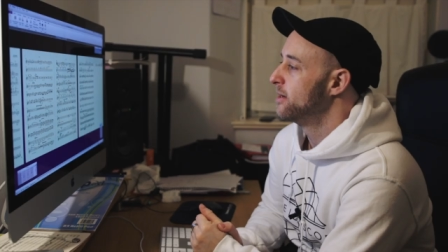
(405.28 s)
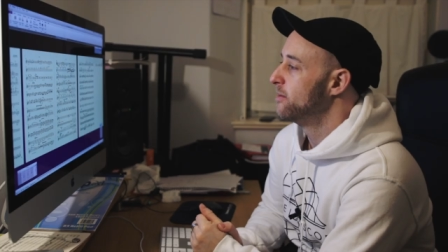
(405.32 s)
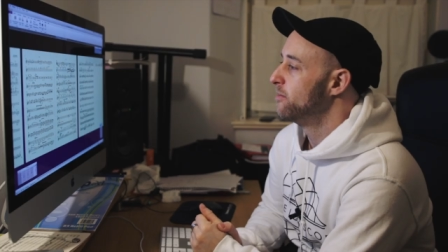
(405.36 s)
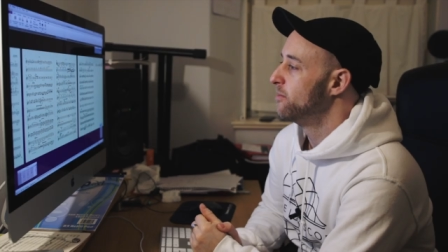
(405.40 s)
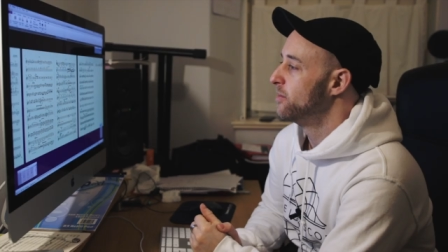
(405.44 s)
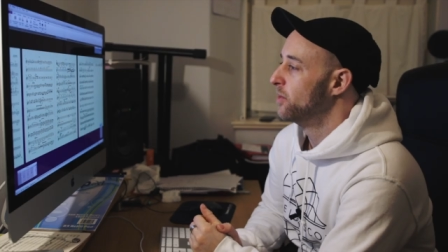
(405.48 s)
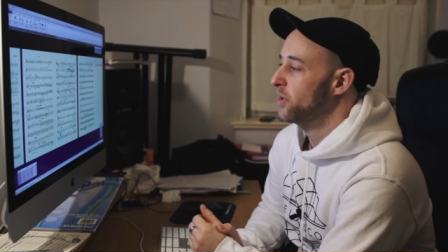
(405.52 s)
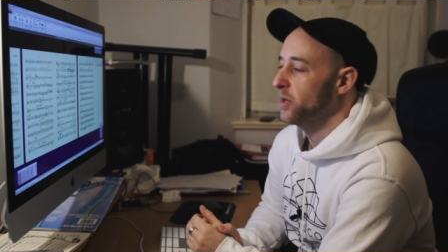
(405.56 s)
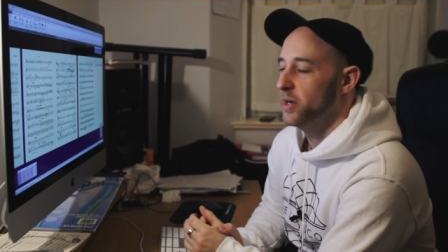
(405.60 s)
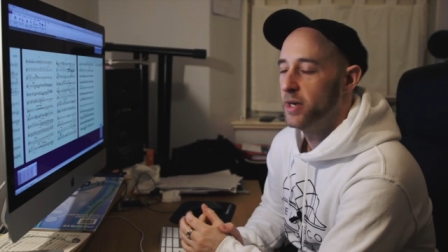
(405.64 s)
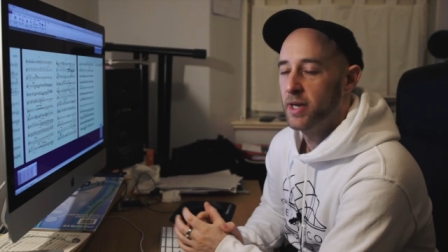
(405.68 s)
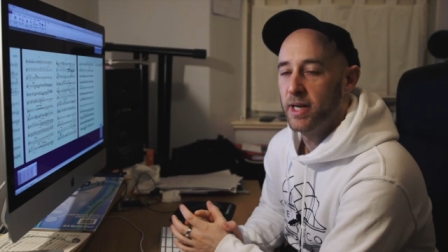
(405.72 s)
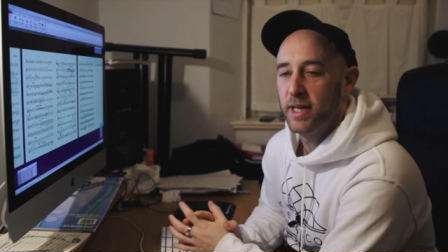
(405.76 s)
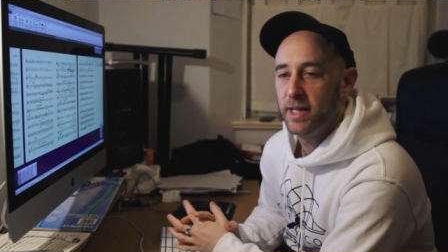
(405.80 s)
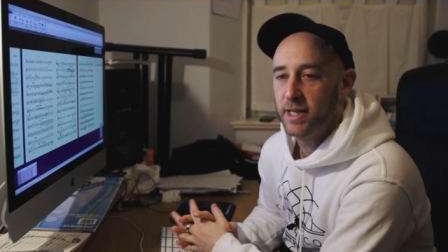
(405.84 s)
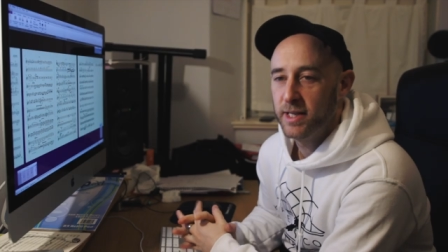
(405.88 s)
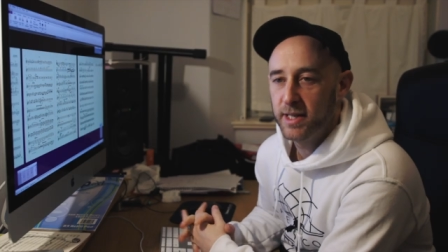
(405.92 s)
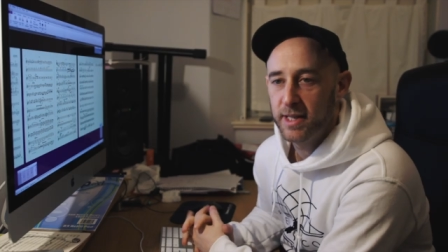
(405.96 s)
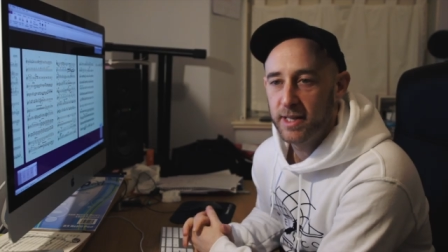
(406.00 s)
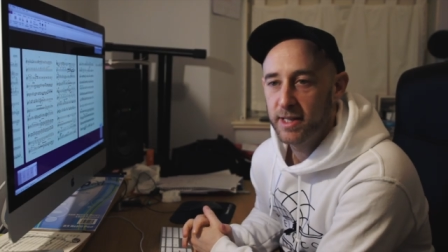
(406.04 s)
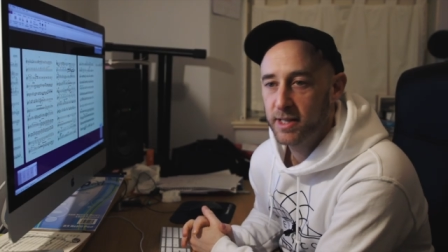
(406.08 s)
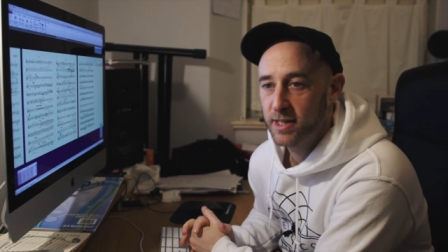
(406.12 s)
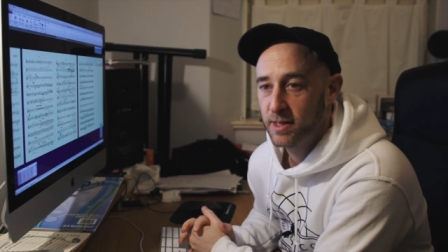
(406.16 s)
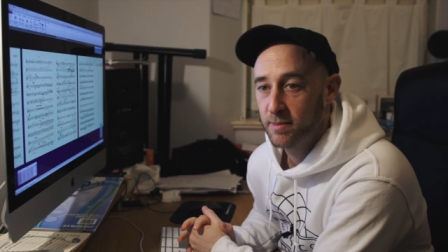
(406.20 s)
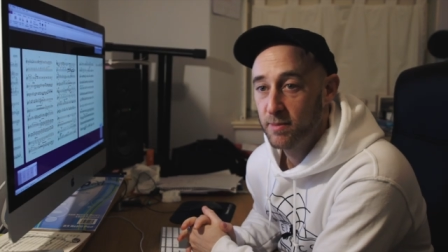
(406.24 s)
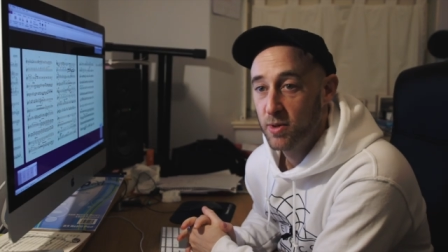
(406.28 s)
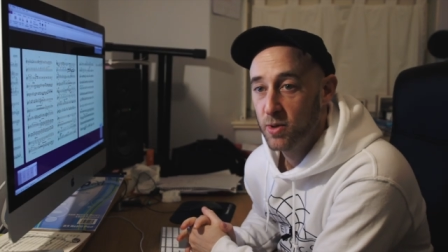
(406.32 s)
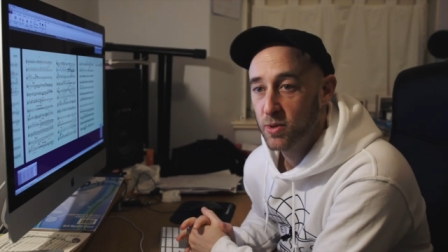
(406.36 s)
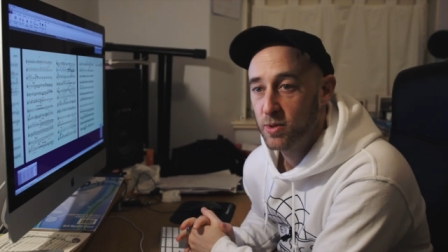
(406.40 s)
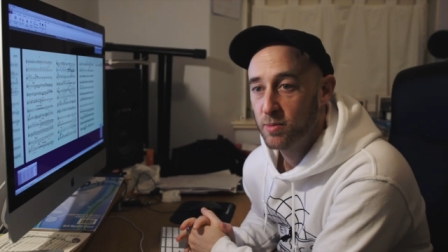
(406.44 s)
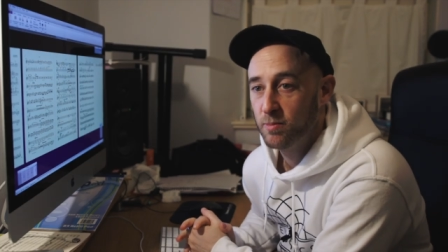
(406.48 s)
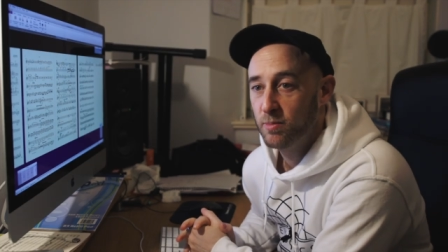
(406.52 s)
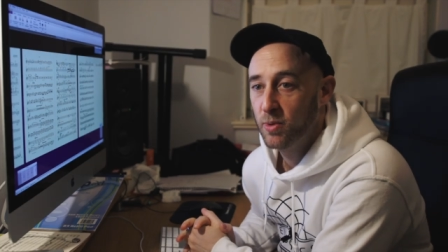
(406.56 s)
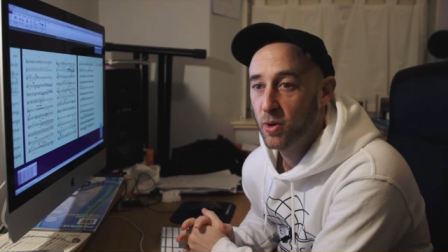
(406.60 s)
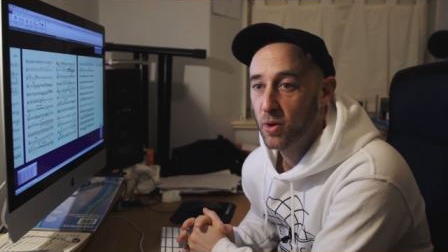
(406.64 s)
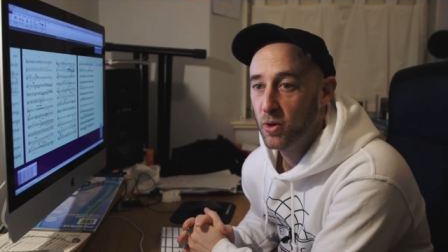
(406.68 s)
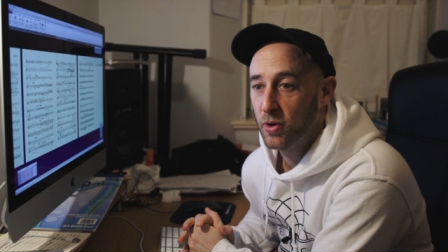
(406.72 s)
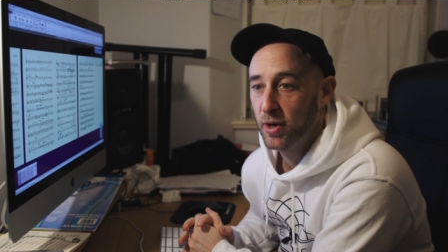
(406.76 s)
but it is the
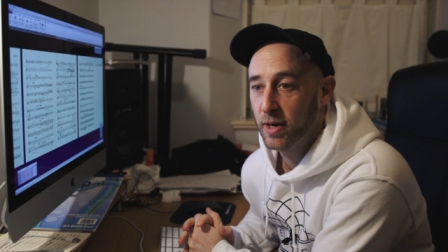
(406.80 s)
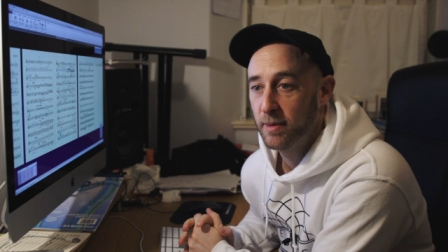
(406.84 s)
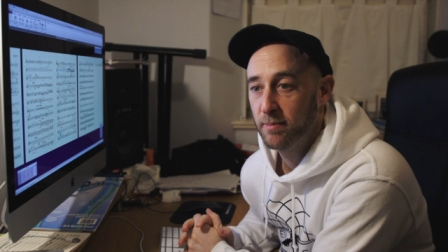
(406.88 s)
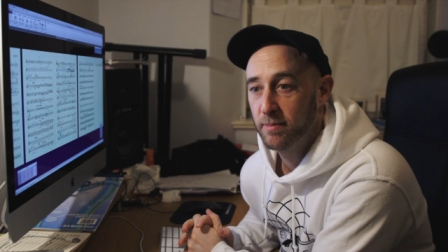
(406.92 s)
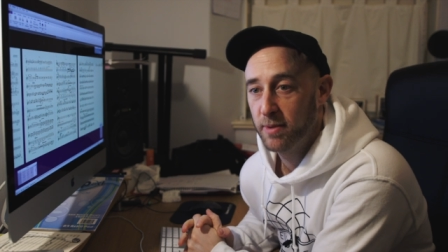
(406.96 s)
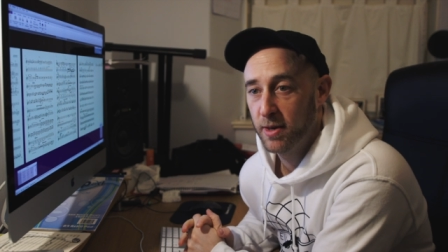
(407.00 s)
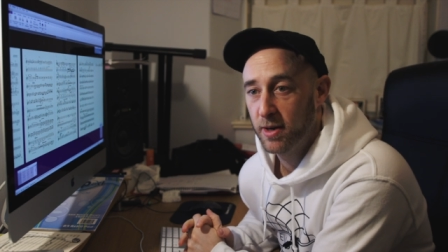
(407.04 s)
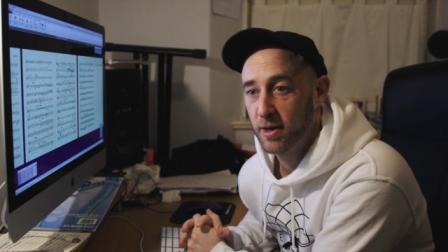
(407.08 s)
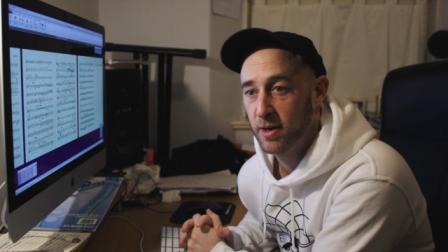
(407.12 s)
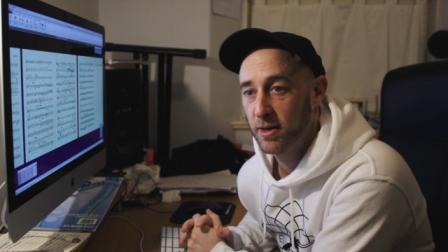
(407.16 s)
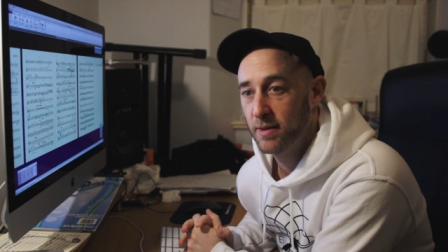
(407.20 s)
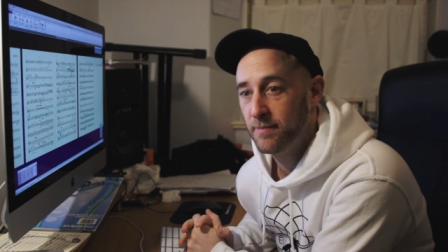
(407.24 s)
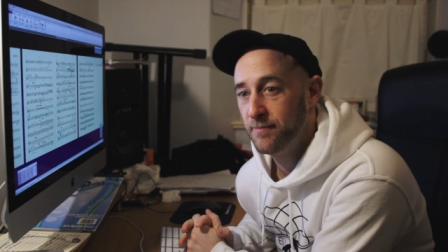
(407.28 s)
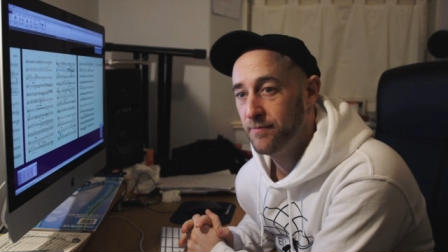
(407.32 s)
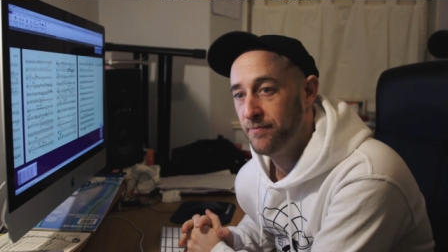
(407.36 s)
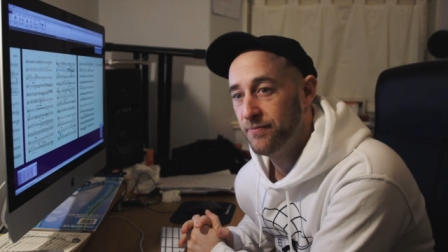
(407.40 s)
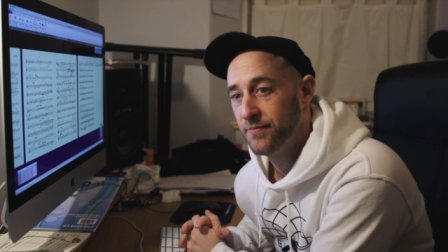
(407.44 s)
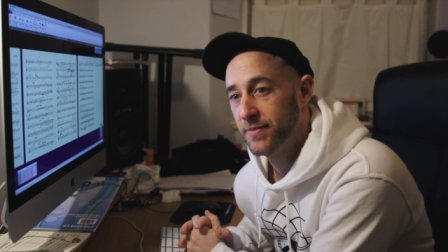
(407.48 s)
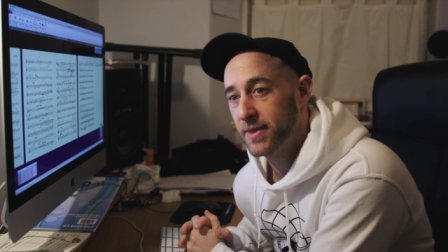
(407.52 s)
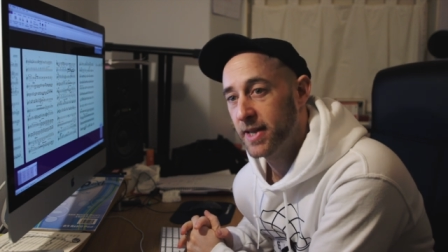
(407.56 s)
most boring part.